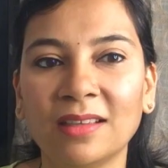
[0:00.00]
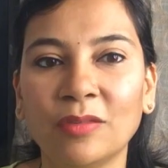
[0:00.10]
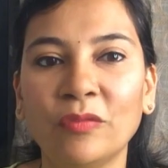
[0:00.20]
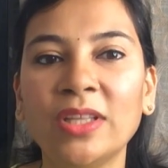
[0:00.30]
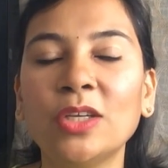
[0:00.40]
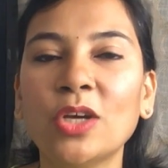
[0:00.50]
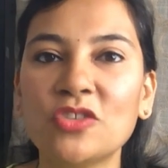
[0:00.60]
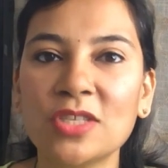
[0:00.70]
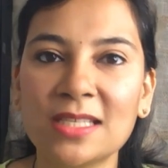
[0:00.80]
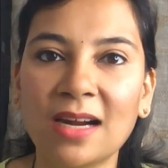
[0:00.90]
whether you are
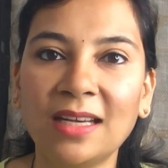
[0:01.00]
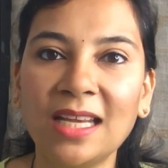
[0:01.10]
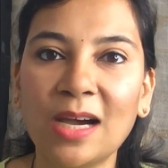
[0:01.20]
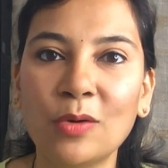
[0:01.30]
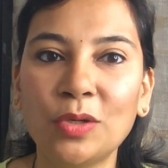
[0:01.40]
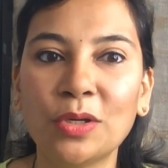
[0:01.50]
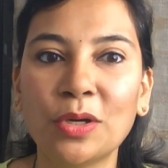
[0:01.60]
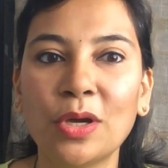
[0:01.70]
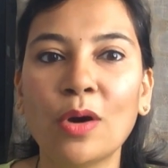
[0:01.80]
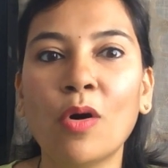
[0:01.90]
just starting out
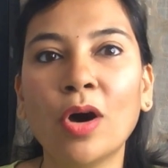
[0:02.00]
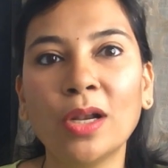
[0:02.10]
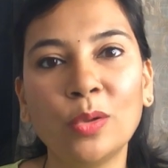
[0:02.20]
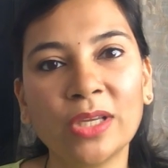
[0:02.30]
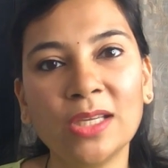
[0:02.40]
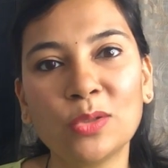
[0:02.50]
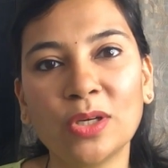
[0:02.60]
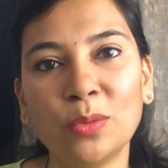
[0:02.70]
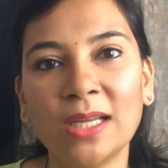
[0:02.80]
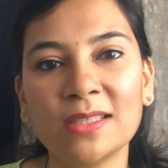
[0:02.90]
or looking to
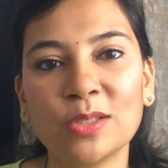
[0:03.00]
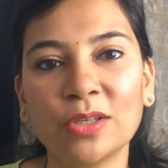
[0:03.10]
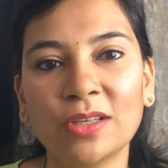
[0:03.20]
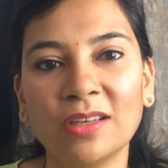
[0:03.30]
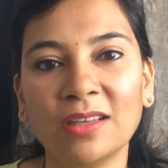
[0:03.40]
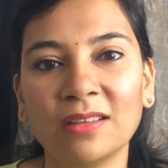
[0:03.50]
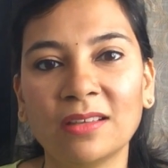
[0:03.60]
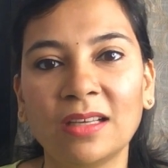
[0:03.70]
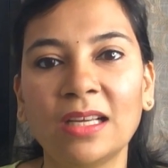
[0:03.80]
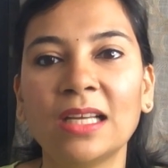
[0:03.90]
advance your career.
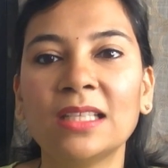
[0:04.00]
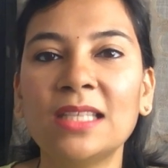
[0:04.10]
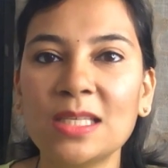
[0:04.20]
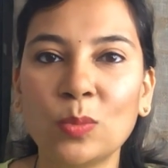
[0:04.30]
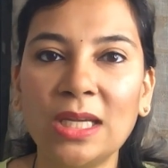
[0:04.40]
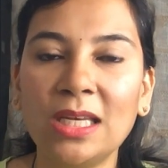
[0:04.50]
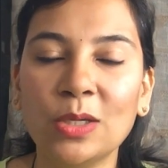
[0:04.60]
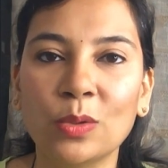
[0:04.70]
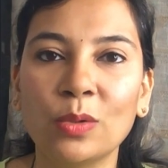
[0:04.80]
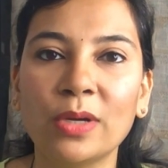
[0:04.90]
This
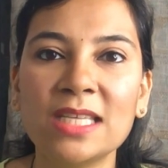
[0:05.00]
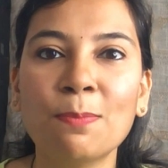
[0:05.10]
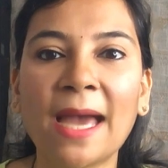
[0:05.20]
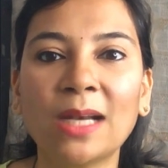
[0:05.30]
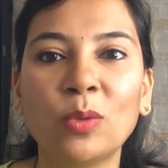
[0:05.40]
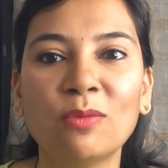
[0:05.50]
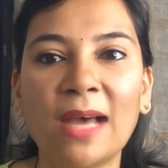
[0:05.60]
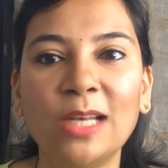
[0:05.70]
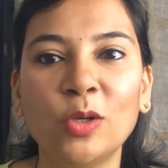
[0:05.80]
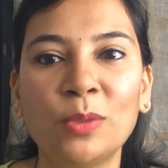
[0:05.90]
video is packed with
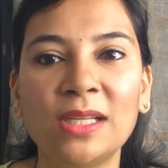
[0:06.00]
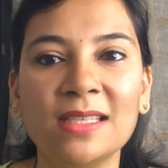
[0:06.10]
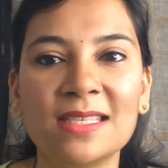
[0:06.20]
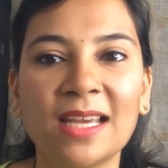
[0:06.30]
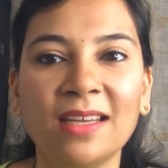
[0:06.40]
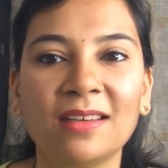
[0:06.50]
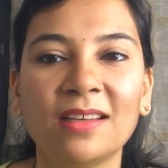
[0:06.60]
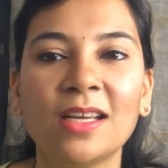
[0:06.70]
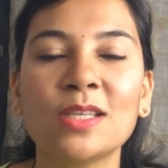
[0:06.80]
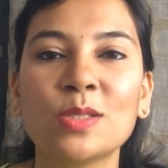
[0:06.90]
valuable insight,
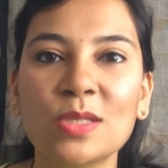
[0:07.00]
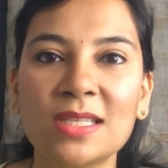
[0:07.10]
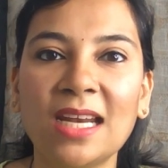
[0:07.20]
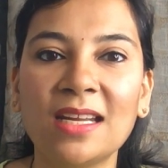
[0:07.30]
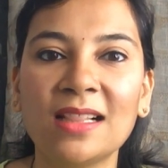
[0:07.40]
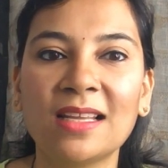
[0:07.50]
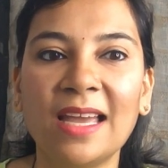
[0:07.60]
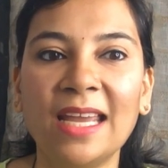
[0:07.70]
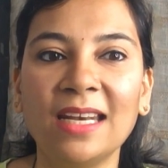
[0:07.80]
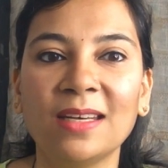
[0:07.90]
so stay till
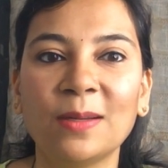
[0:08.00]
the end.